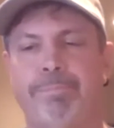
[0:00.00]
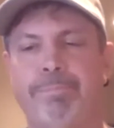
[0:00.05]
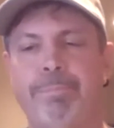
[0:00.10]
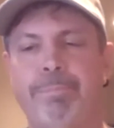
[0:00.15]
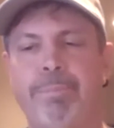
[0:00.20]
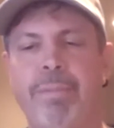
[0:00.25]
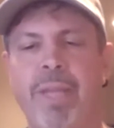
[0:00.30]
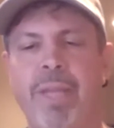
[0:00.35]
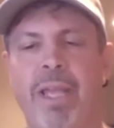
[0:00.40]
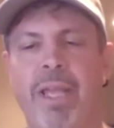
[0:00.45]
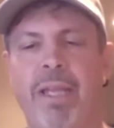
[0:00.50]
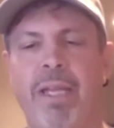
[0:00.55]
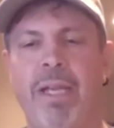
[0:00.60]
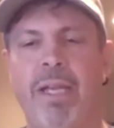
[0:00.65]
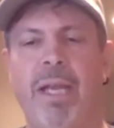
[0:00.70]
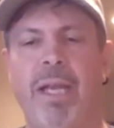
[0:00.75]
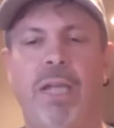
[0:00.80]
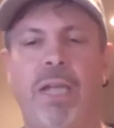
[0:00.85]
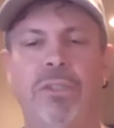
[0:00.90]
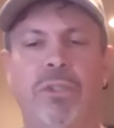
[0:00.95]
And then I
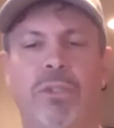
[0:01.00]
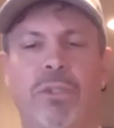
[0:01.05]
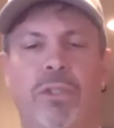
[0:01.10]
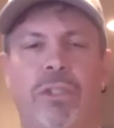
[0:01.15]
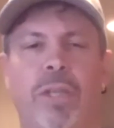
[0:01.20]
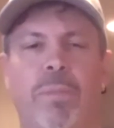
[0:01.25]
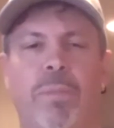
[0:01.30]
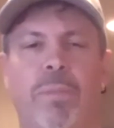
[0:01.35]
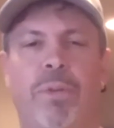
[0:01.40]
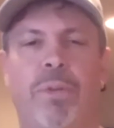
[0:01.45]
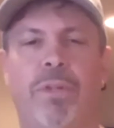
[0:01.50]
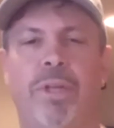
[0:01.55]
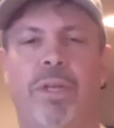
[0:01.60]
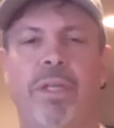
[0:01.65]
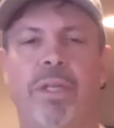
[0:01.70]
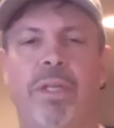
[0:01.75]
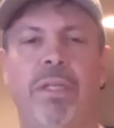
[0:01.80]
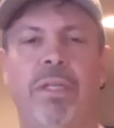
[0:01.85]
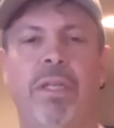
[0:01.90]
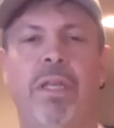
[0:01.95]
also hooked up with
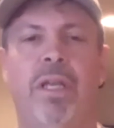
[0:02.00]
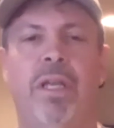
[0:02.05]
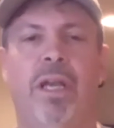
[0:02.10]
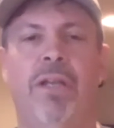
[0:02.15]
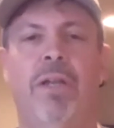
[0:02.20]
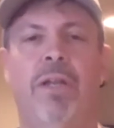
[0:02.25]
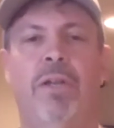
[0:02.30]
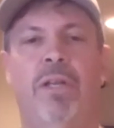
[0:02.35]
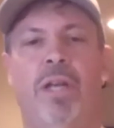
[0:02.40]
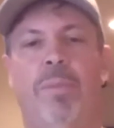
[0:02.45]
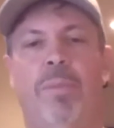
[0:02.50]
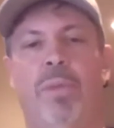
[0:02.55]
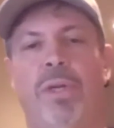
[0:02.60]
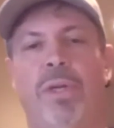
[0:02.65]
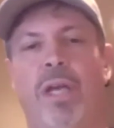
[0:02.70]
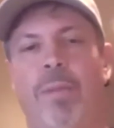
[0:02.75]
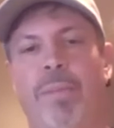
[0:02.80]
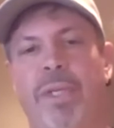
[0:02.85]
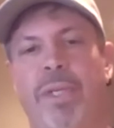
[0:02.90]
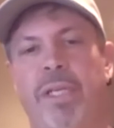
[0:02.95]
another couple
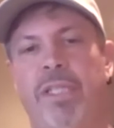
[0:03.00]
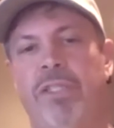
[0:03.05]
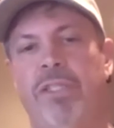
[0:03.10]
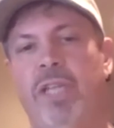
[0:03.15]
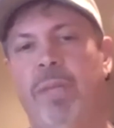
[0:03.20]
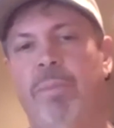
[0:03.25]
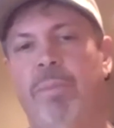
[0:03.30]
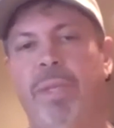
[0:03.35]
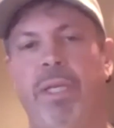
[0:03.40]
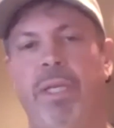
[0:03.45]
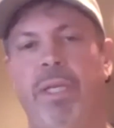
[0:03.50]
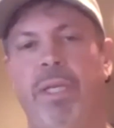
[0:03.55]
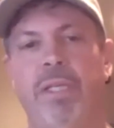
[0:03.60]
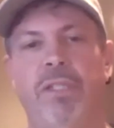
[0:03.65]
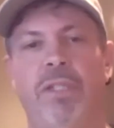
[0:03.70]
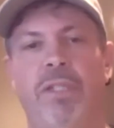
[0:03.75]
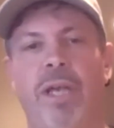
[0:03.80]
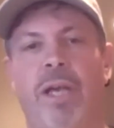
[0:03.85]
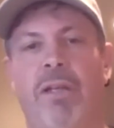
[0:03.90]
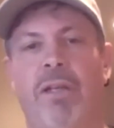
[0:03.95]
companies,
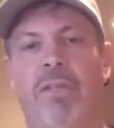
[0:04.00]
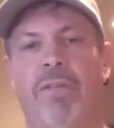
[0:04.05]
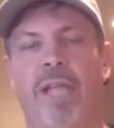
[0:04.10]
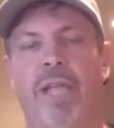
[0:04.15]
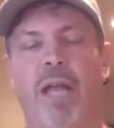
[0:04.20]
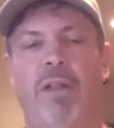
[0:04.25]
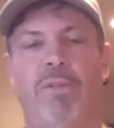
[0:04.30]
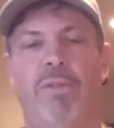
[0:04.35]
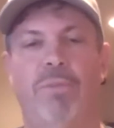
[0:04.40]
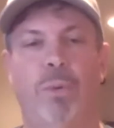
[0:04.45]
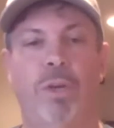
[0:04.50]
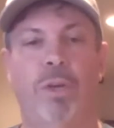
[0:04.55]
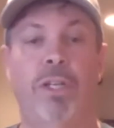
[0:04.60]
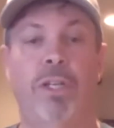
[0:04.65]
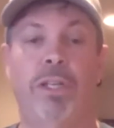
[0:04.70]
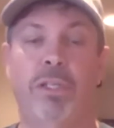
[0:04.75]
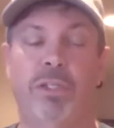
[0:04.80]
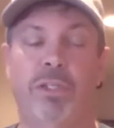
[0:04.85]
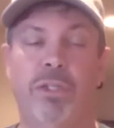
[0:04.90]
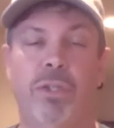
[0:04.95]
Hempies out of California,
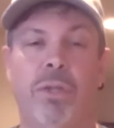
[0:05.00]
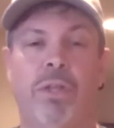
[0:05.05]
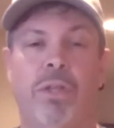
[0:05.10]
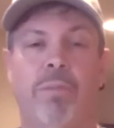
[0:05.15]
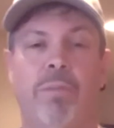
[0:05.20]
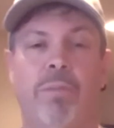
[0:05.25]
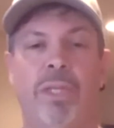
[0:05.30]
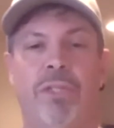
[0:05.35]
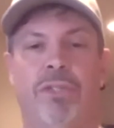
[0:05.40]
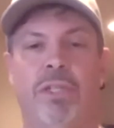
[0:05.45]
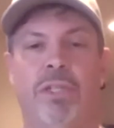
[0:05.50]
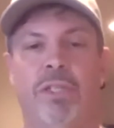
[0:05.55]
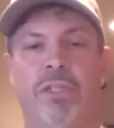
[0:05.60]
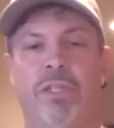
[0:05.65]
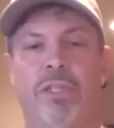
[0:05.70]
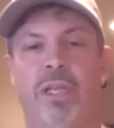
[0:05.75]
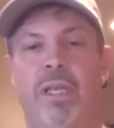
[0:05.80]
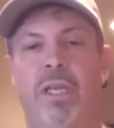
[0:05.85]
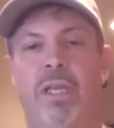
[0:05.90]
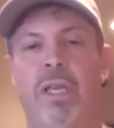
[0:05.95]
that's still in business.
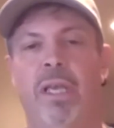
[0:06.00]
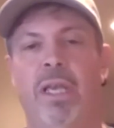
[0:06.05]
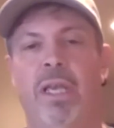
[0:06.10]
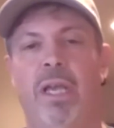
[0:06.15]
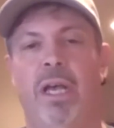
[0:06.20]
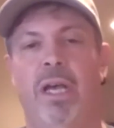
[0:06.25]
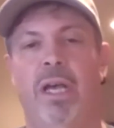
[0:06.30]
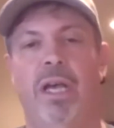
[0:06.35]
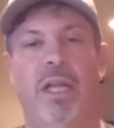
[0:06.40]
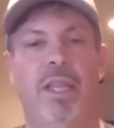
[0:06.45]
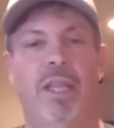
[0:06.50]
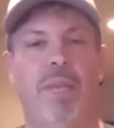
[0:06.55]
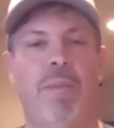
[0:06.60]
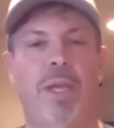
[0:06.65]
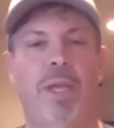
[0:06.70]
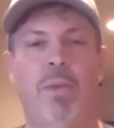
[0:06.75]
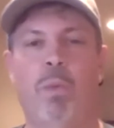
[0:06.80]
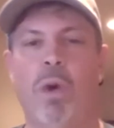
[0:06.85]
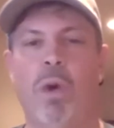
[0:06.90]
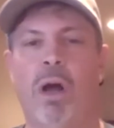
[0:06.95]
They make
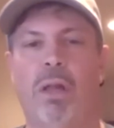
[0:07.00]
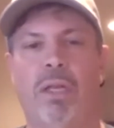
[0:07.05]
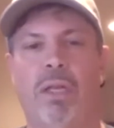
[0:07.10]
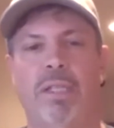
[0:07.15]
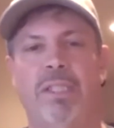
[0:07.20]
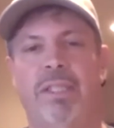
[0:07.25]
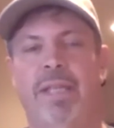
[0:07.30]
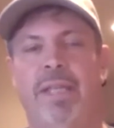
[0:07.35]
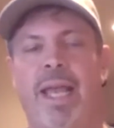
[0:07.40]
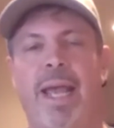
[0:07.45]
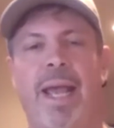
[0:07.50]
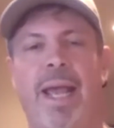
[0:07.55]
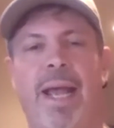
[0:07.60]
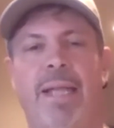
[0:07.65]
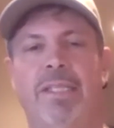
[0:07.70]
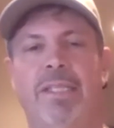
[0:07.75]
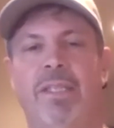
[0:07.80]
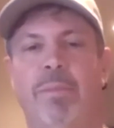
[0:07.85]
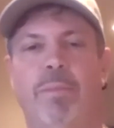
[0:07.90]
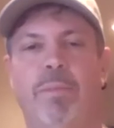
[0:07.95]
wallets and hats
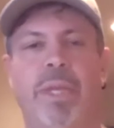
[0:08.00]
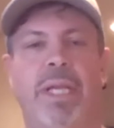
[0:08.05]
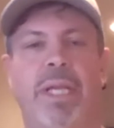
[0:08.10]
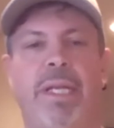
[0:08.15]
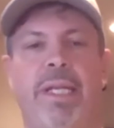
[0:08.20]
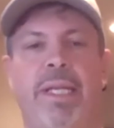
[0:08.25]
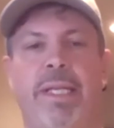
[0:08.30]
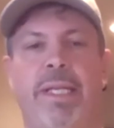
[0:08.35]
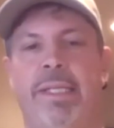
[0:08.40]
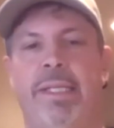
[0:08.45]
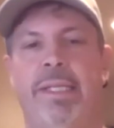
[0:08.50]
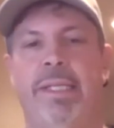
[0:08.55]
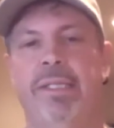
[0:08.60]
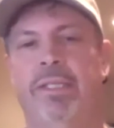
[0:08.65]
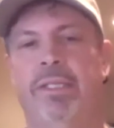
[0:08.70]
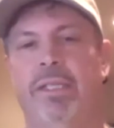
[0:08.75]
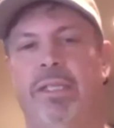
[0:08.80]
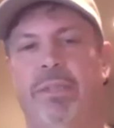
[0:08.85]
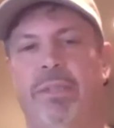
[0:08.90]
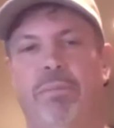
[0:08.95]
and beanies
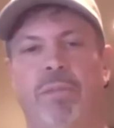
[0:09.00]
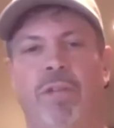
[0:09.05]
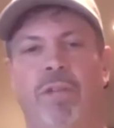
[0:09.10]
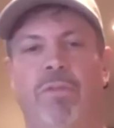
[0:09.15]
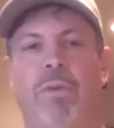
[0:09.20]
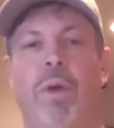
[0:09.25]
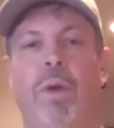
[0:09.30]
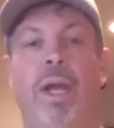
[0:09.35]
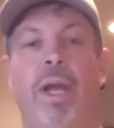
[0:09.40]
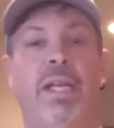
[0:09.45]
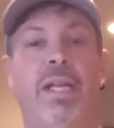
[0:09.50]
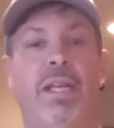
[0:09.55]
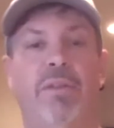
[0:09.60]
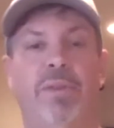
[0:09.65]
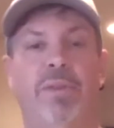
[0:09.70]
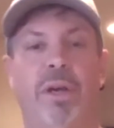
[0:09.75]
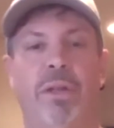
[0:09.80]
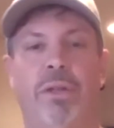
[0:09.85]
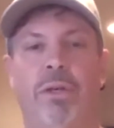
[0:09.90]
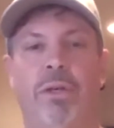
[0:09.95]
and a variety of
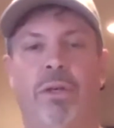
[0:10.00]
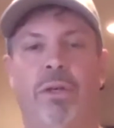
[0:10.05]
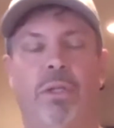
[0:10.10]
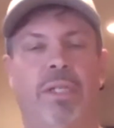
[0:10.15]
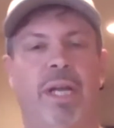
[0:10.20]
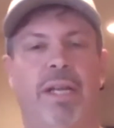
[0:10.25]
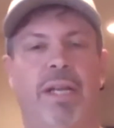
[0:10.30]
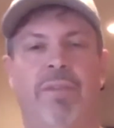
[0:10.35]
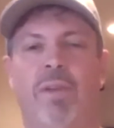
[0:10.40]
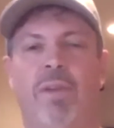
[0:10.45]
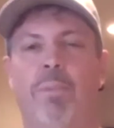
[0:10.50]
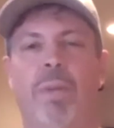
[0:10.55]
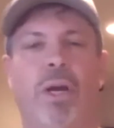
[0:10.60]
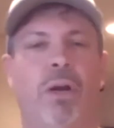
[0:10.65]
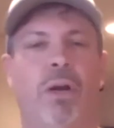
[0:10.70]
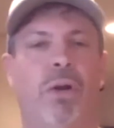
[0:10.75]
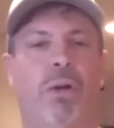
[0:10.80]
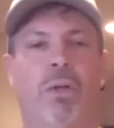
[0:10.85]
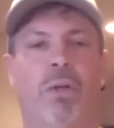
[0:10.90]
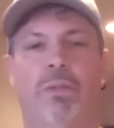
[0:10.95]
other kind of
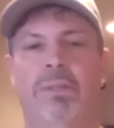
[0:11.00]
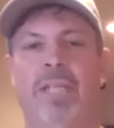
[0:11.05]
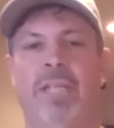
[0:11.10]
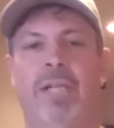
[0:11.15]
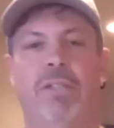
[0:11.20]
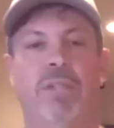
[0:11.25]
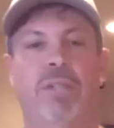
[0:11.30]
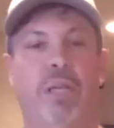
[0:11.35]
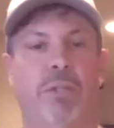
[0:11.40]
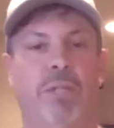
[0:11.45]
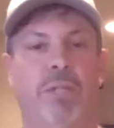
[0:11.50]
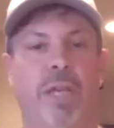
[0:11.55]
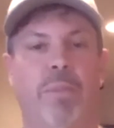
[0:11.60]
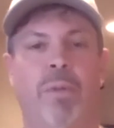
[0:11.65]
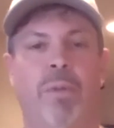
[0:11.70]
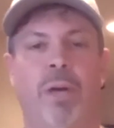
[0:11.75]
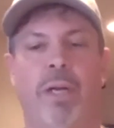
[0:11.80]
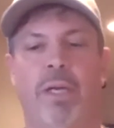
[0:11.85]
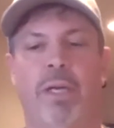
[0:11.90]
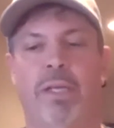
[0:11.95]
apparel, textile type
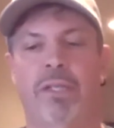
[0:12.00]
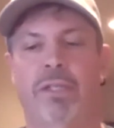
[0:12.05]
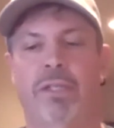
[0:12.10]
products.